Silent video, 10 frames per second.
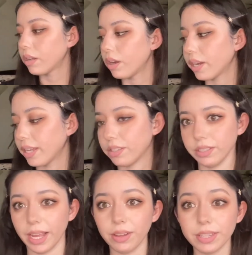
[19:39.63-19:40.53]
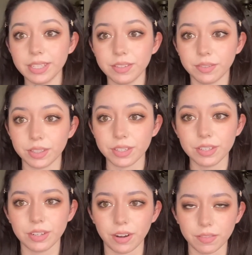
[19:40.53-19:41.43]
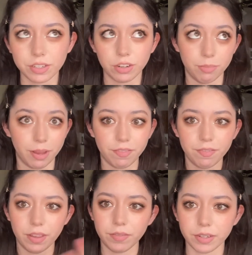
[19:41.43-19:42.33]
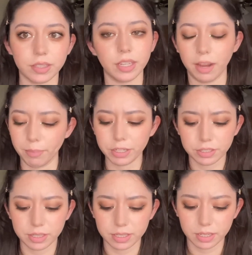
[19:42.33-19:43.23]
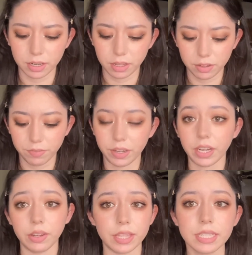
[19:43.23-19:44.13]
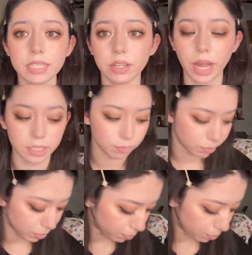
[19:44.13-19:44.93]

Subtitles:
Okay, so now this is for the star of the show, my favorite thing. I mentioned this in another video, and this still hasn't been